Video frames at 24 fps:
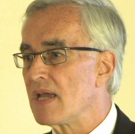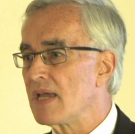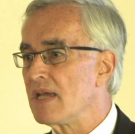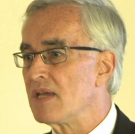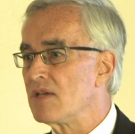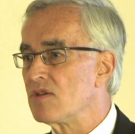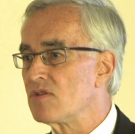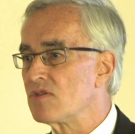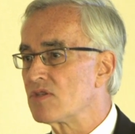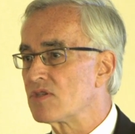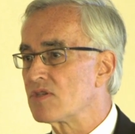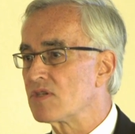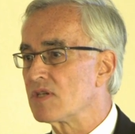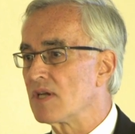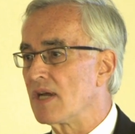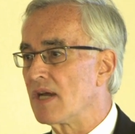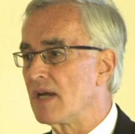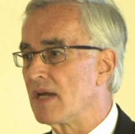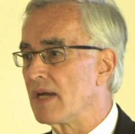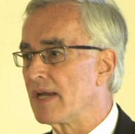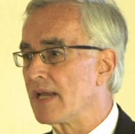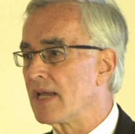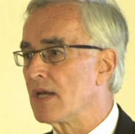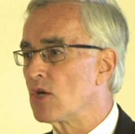is
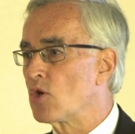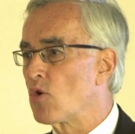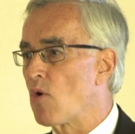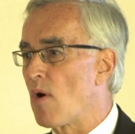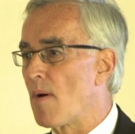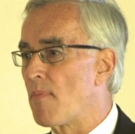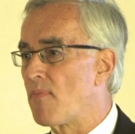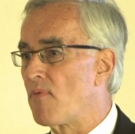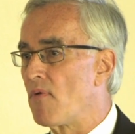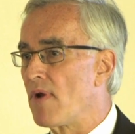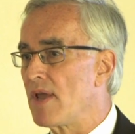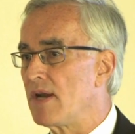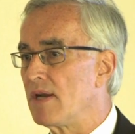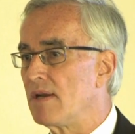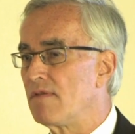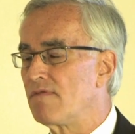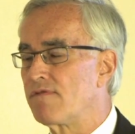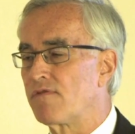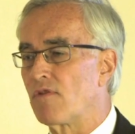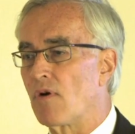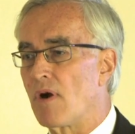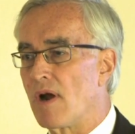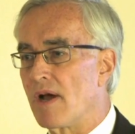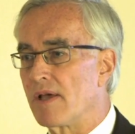
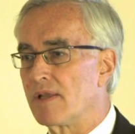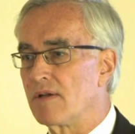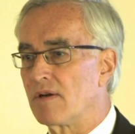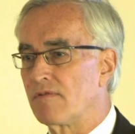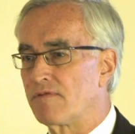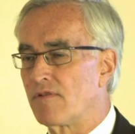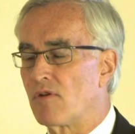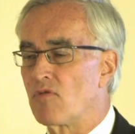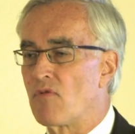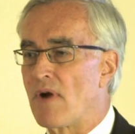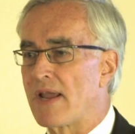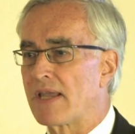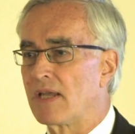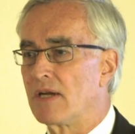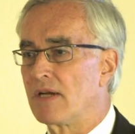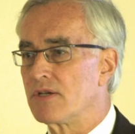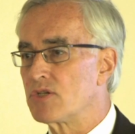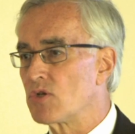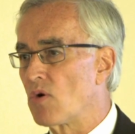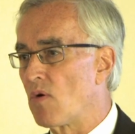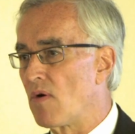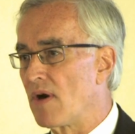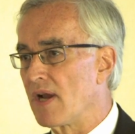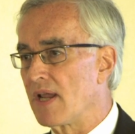incorporated for
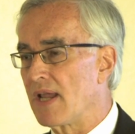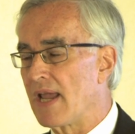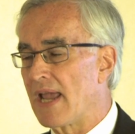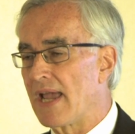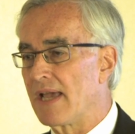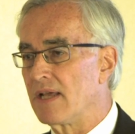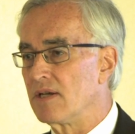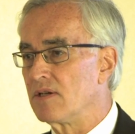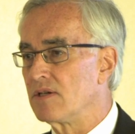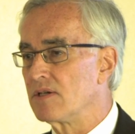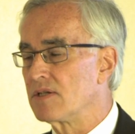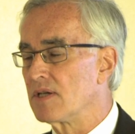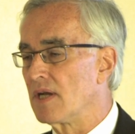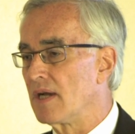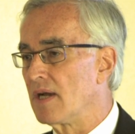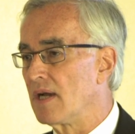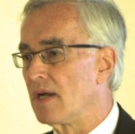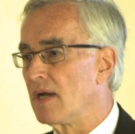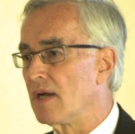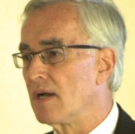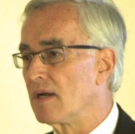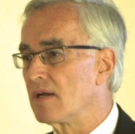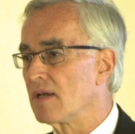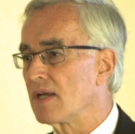regulatory
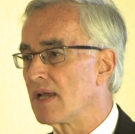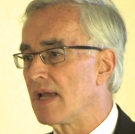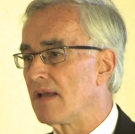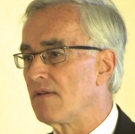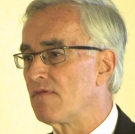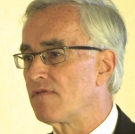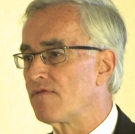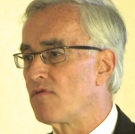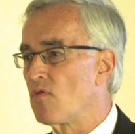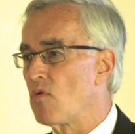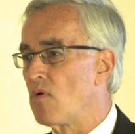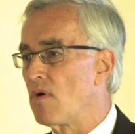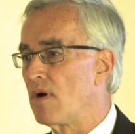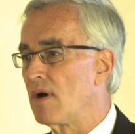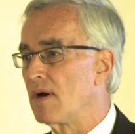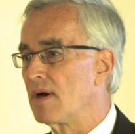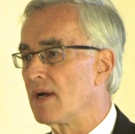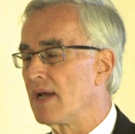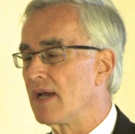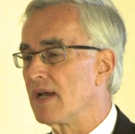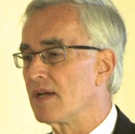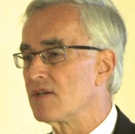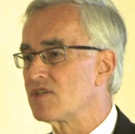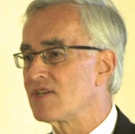and
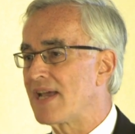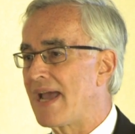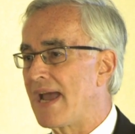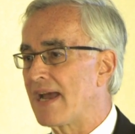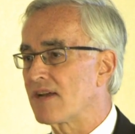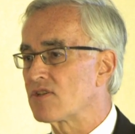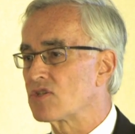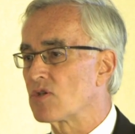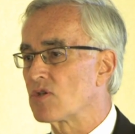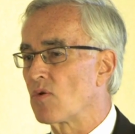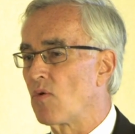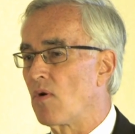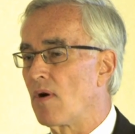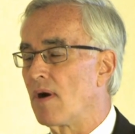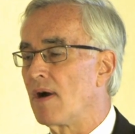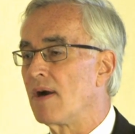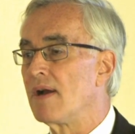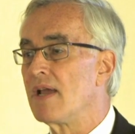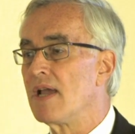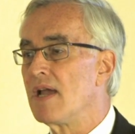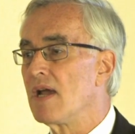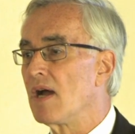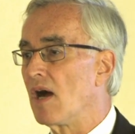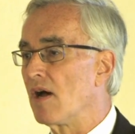for tax
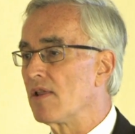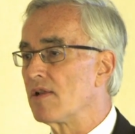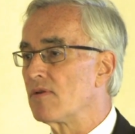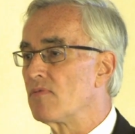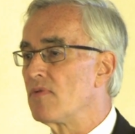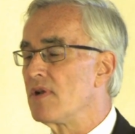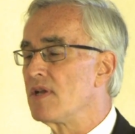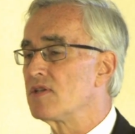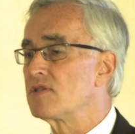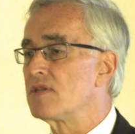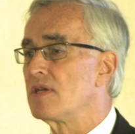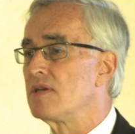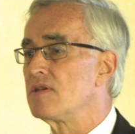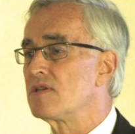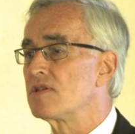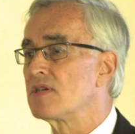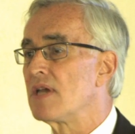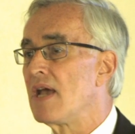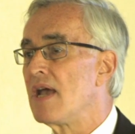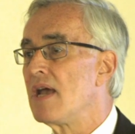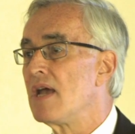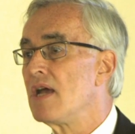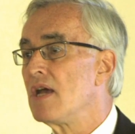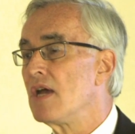or other reasons
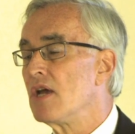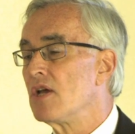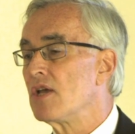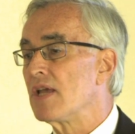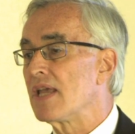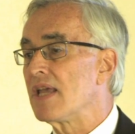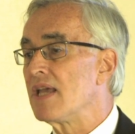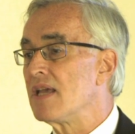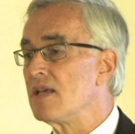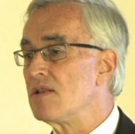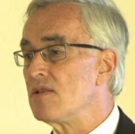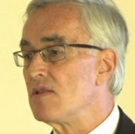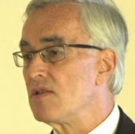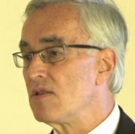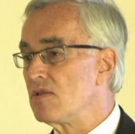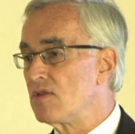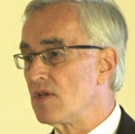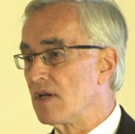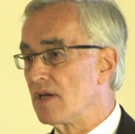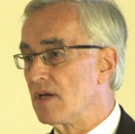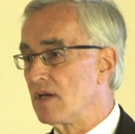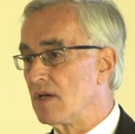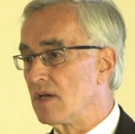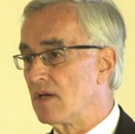in
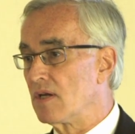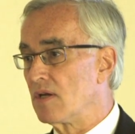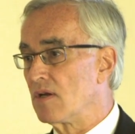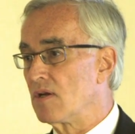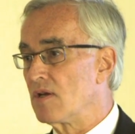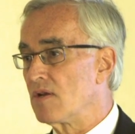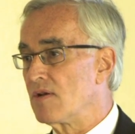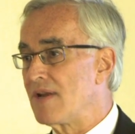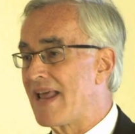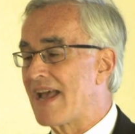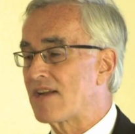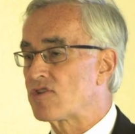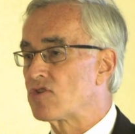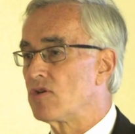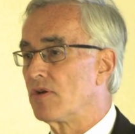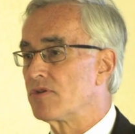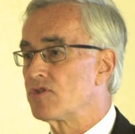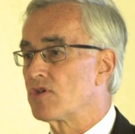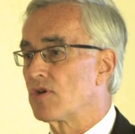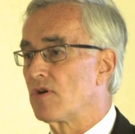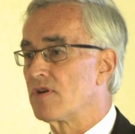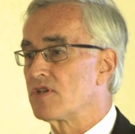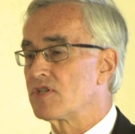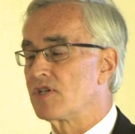the national
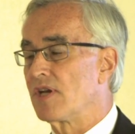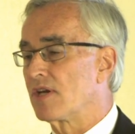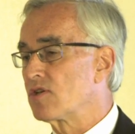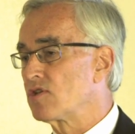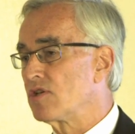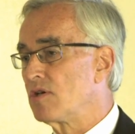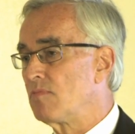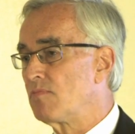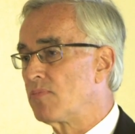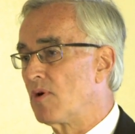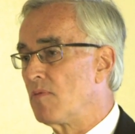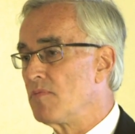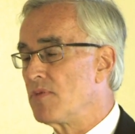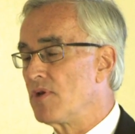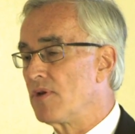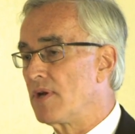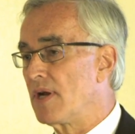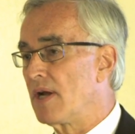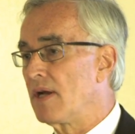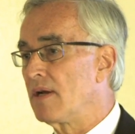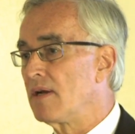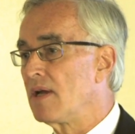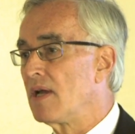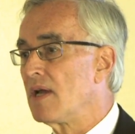jurisdiction,
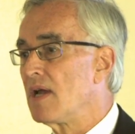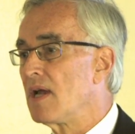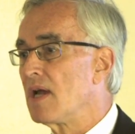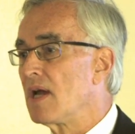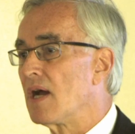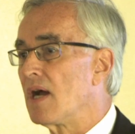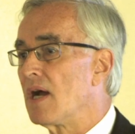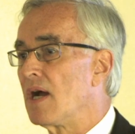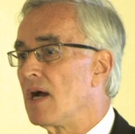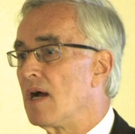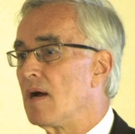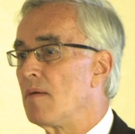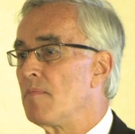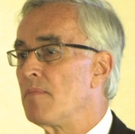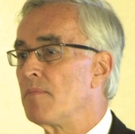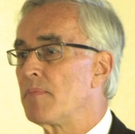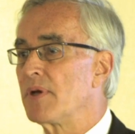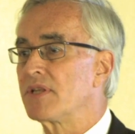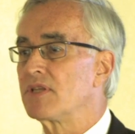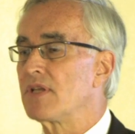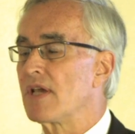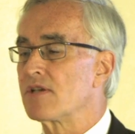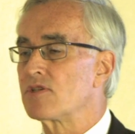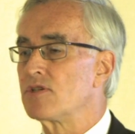Bermuda,
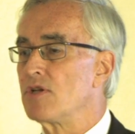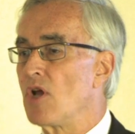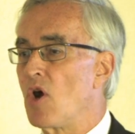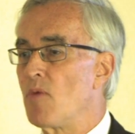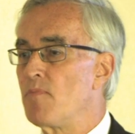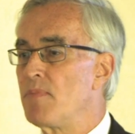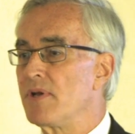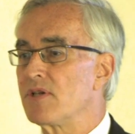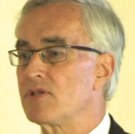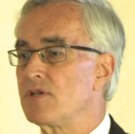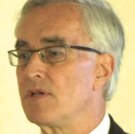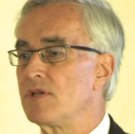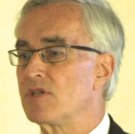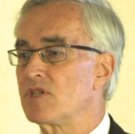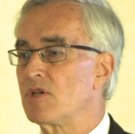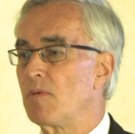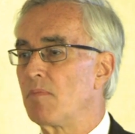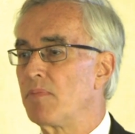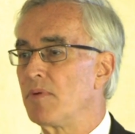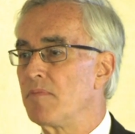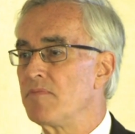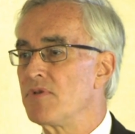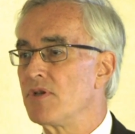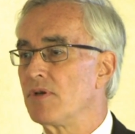but does no business
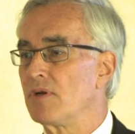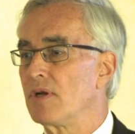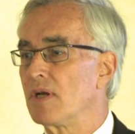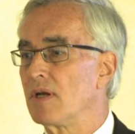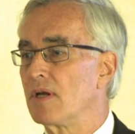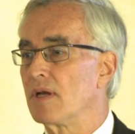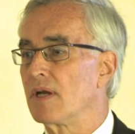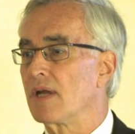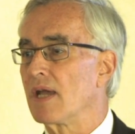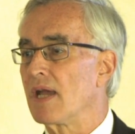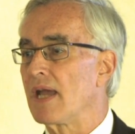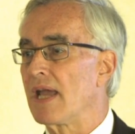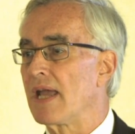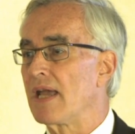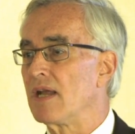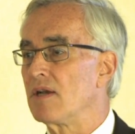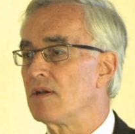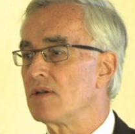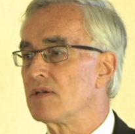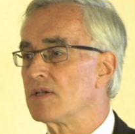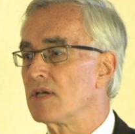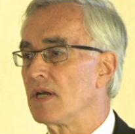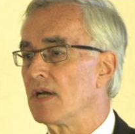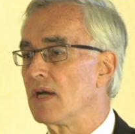in Bermuda
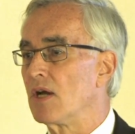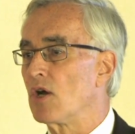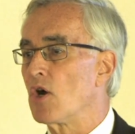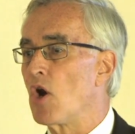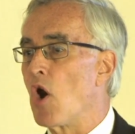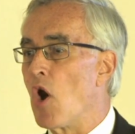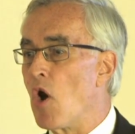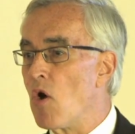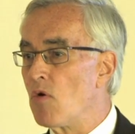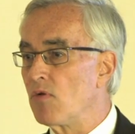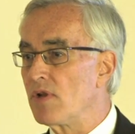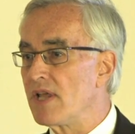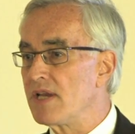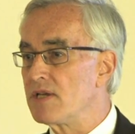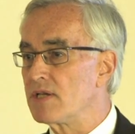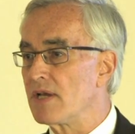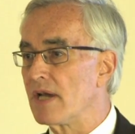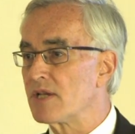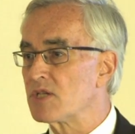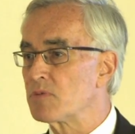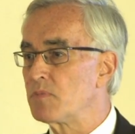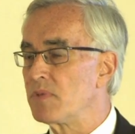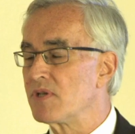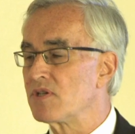and only
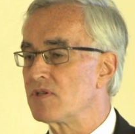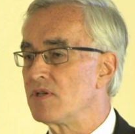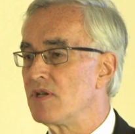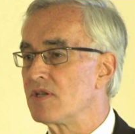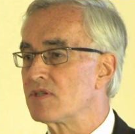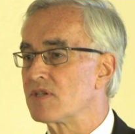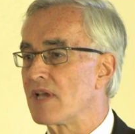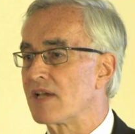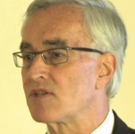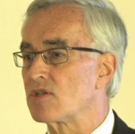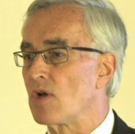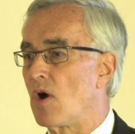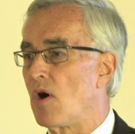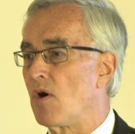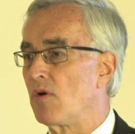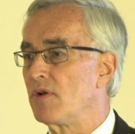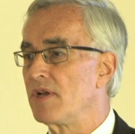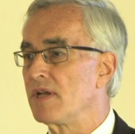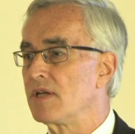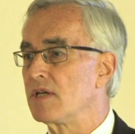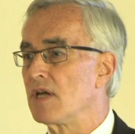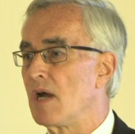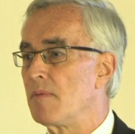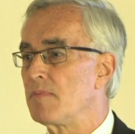does business as a
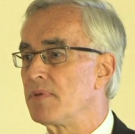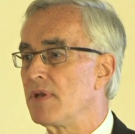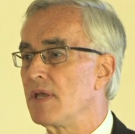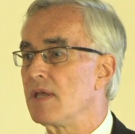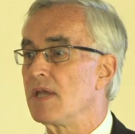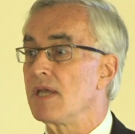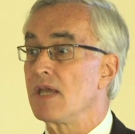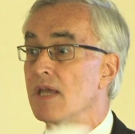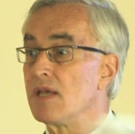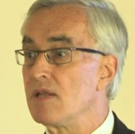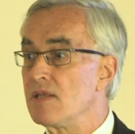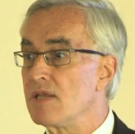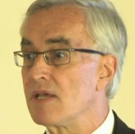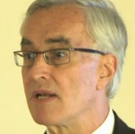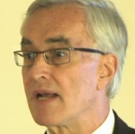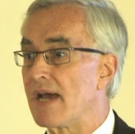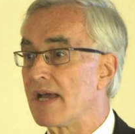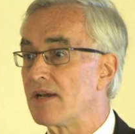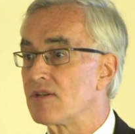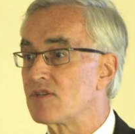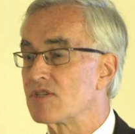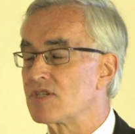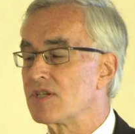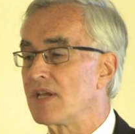holding company in the
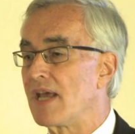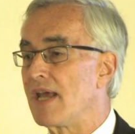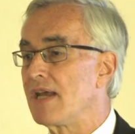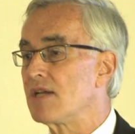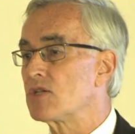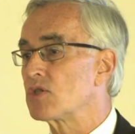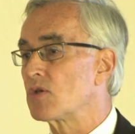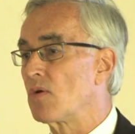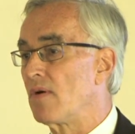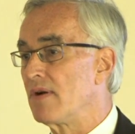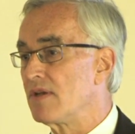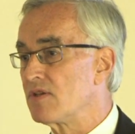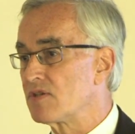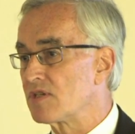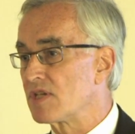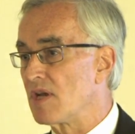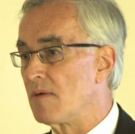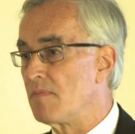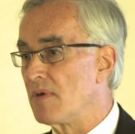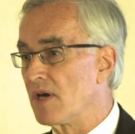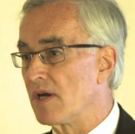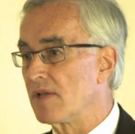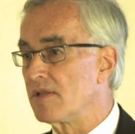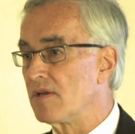United States or in
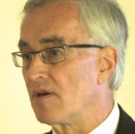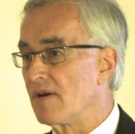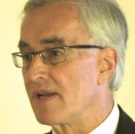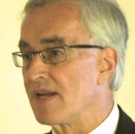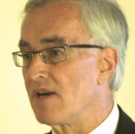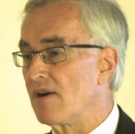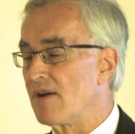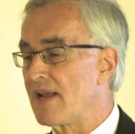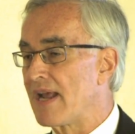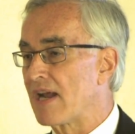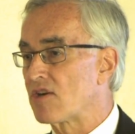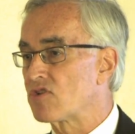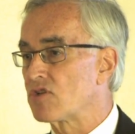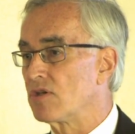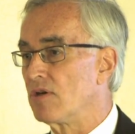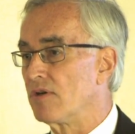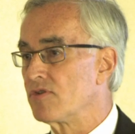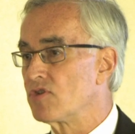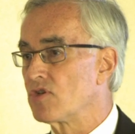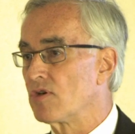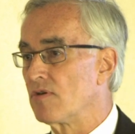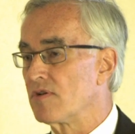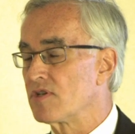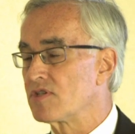some other international
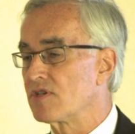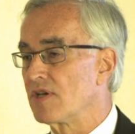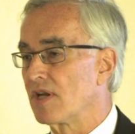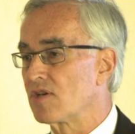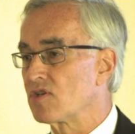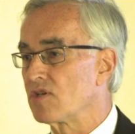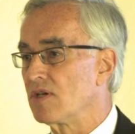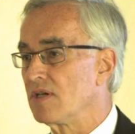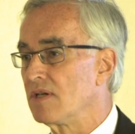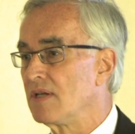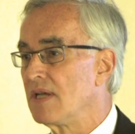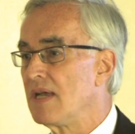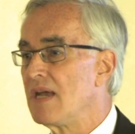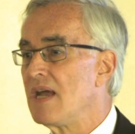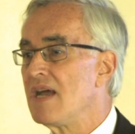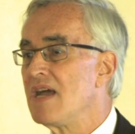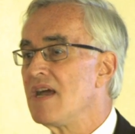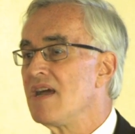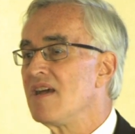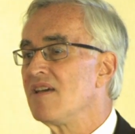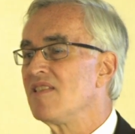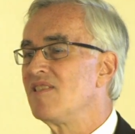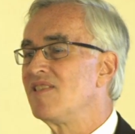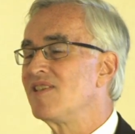jurisdiction.
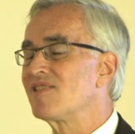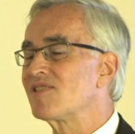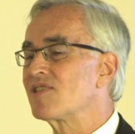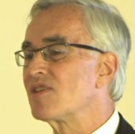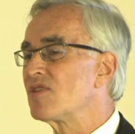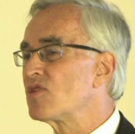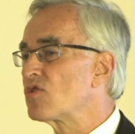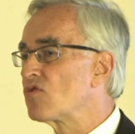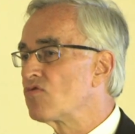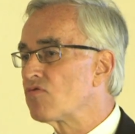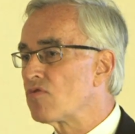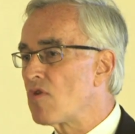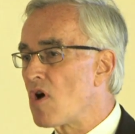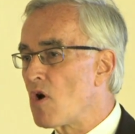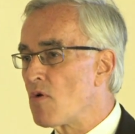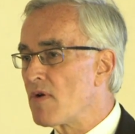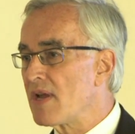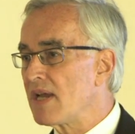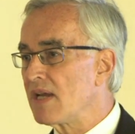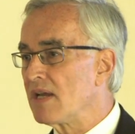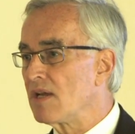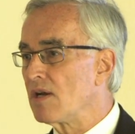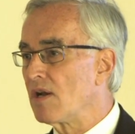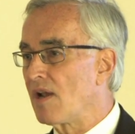This is
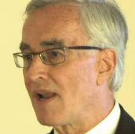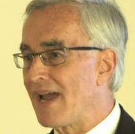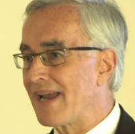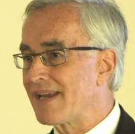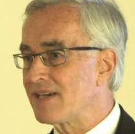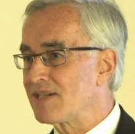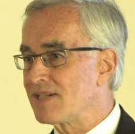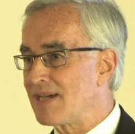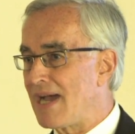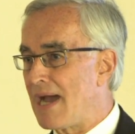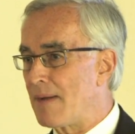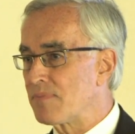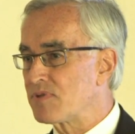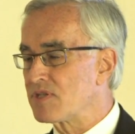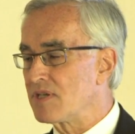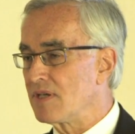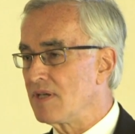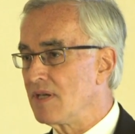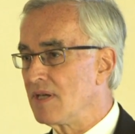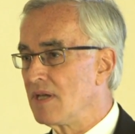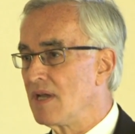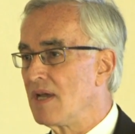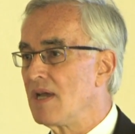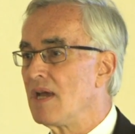growing like
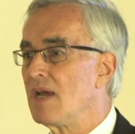topsy.